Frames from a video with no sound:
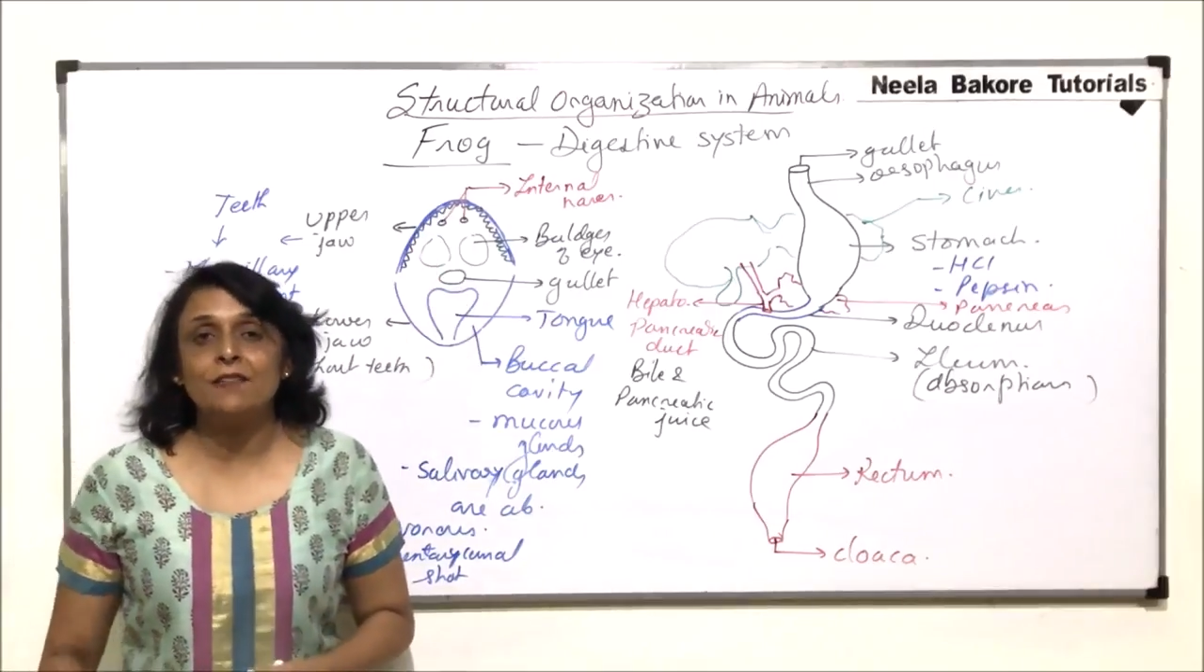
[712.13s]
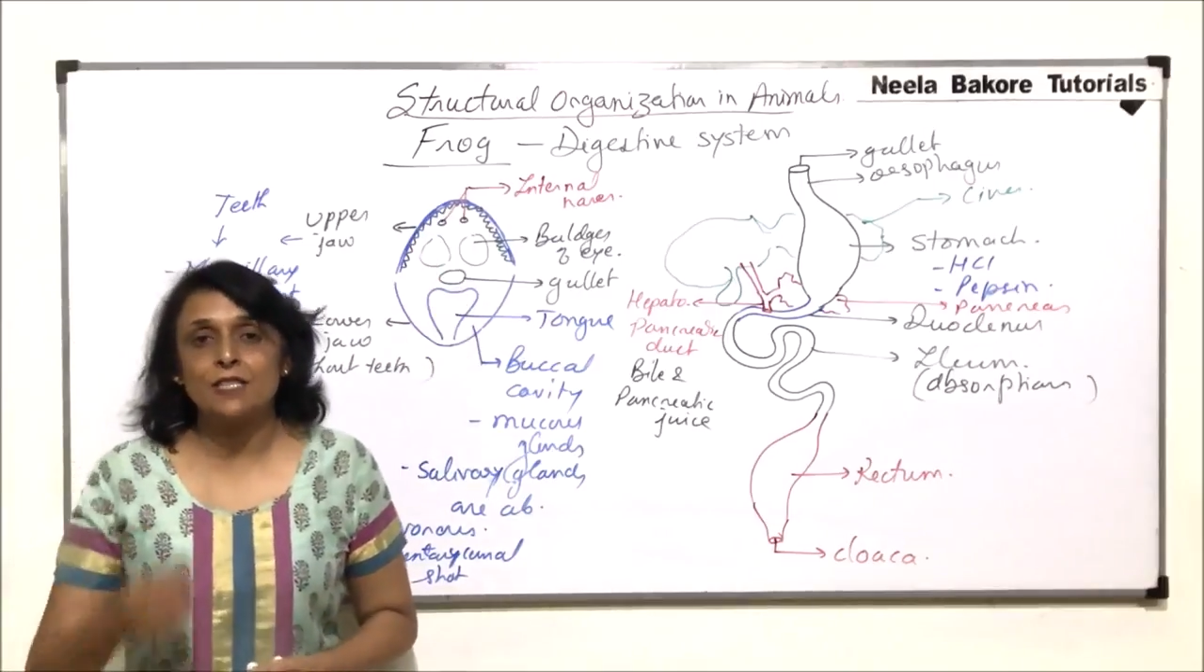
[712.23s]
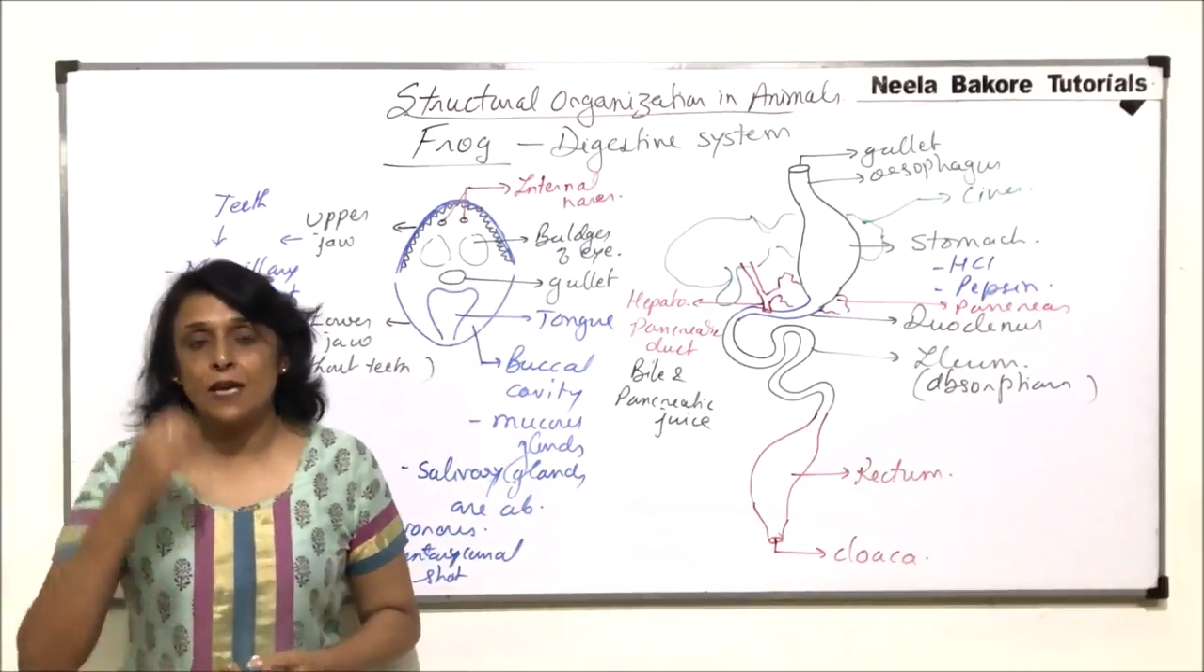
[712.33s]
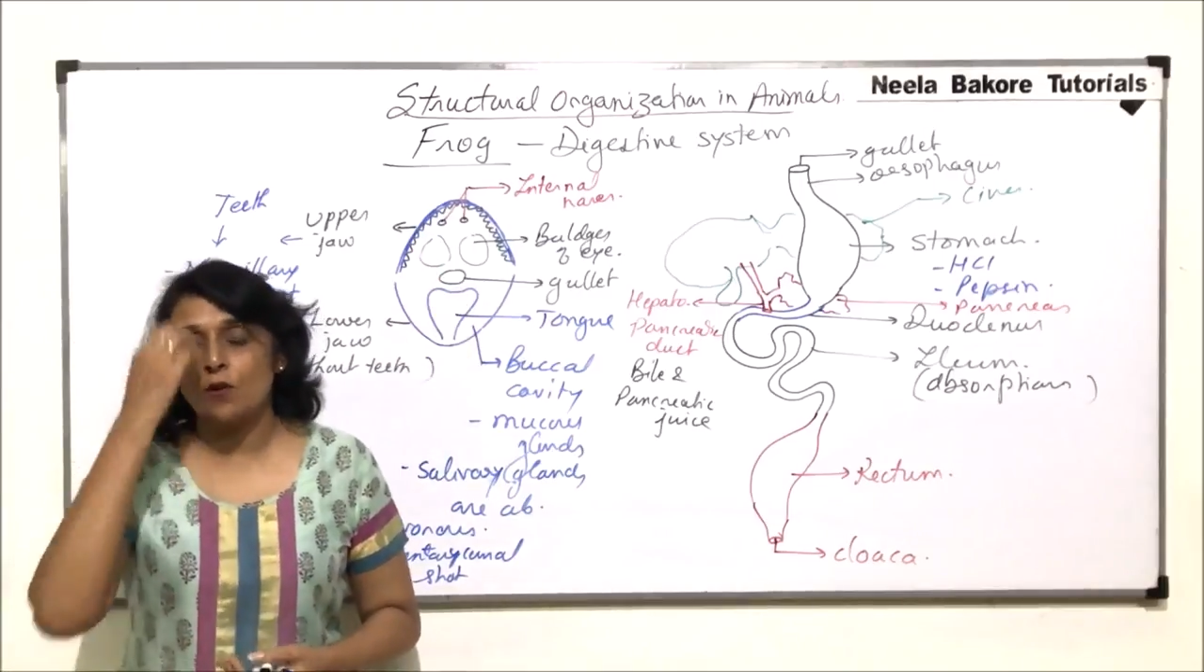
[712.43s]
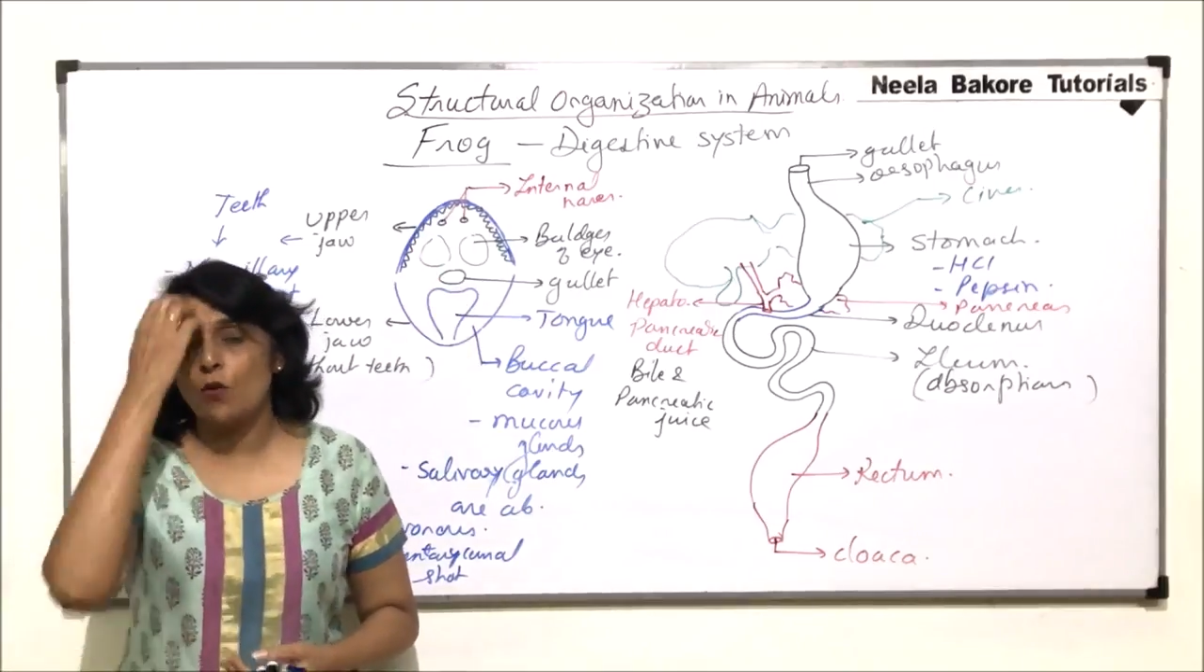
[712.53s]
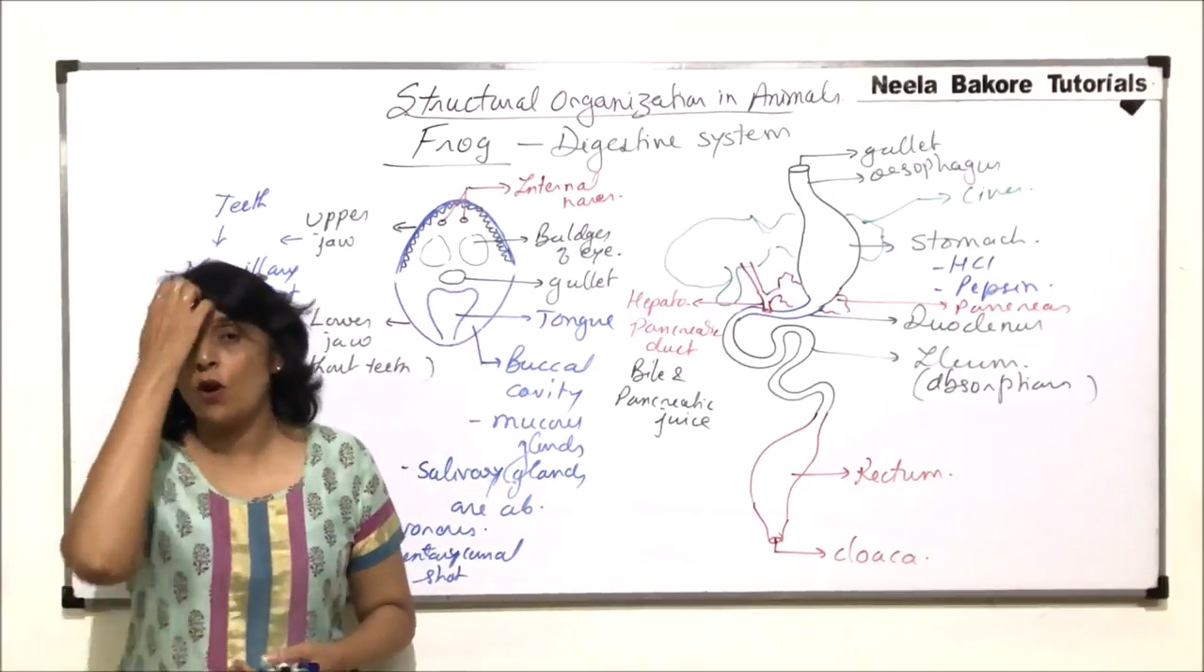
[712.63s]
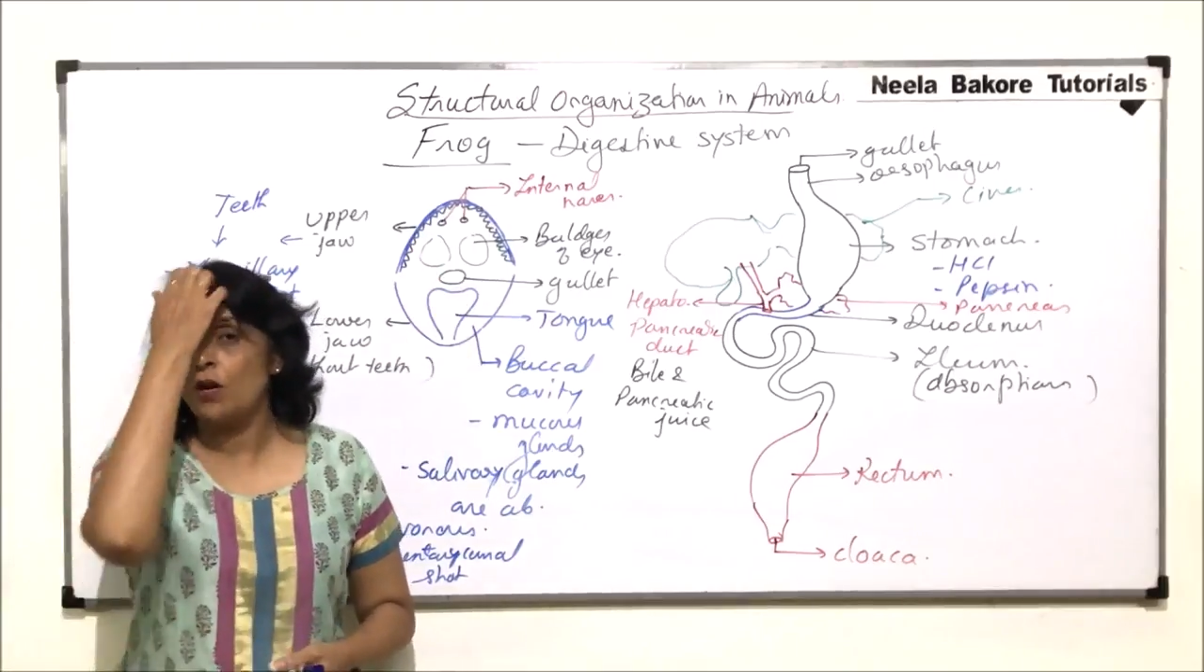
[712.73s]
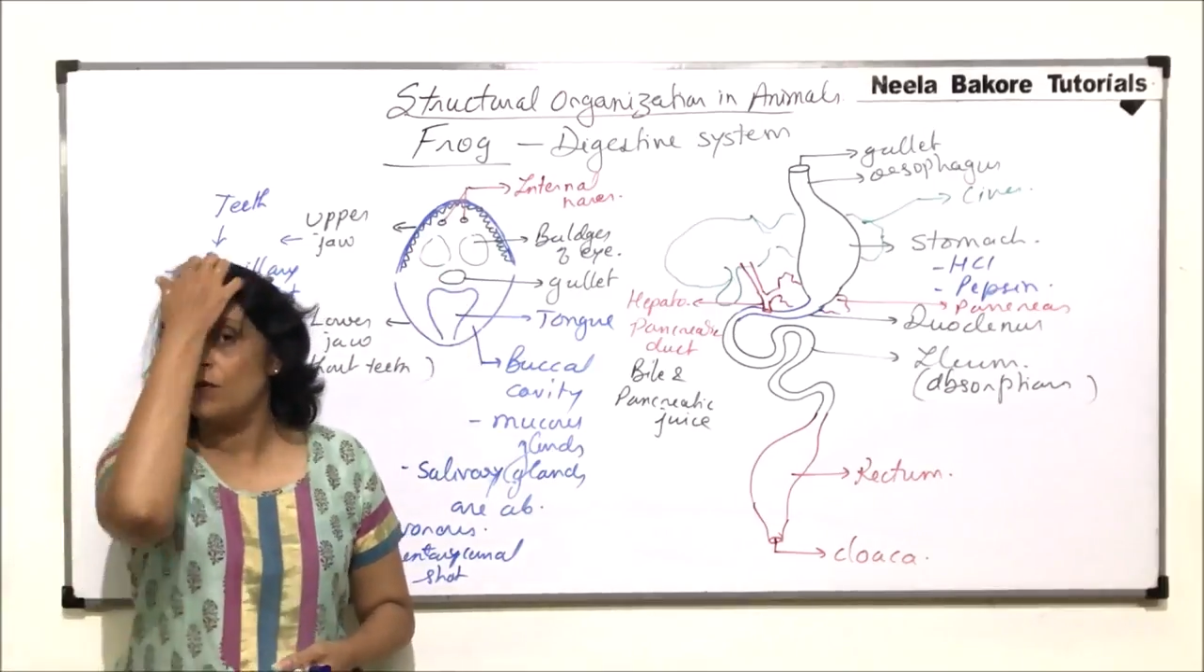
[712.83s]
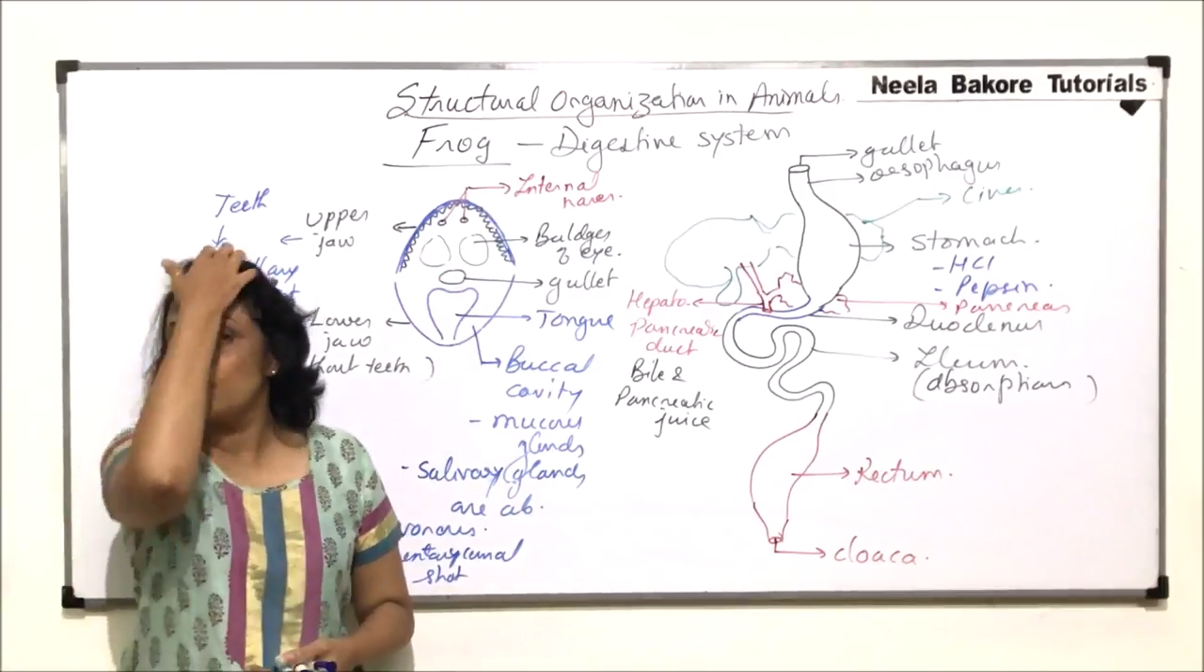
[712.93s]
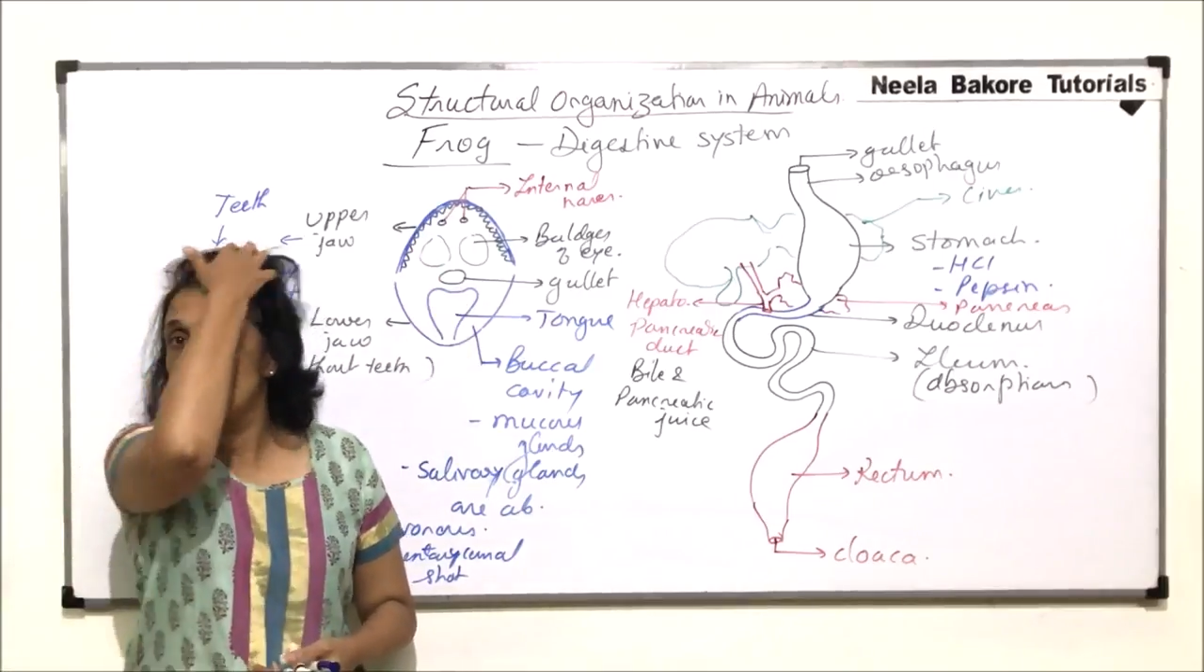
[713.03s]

which are called